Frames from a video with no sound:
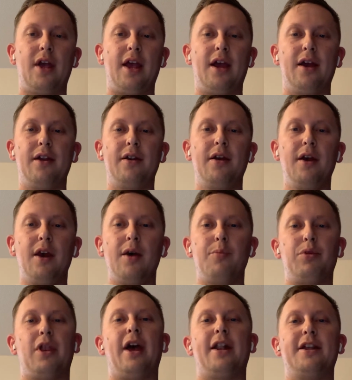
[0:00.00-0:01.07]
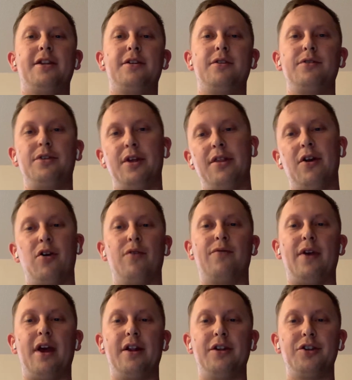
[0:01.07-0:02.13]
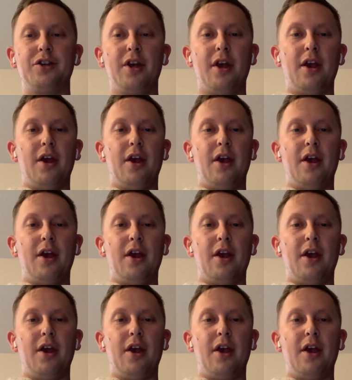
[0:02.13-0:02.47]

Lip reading: and plan it to their advantage.